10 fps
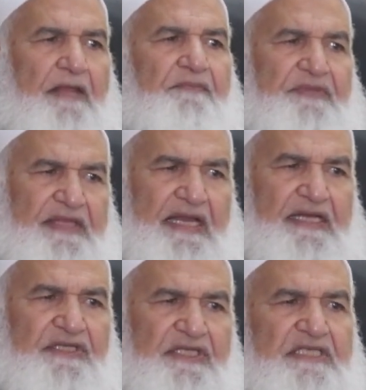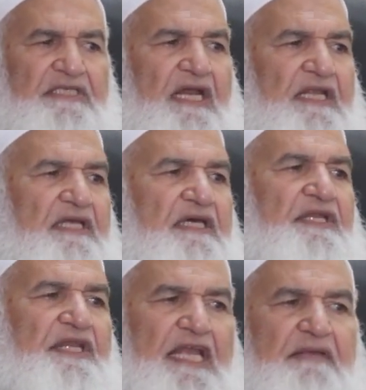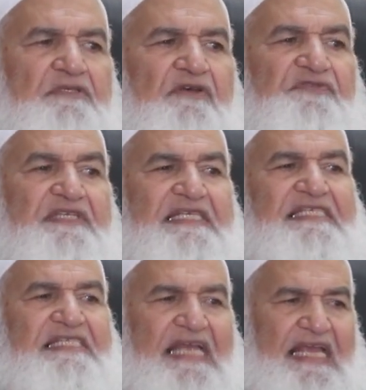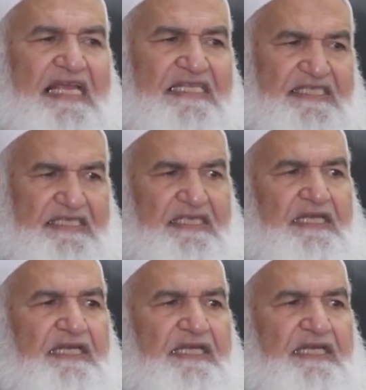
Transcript: that these are the names of 6 days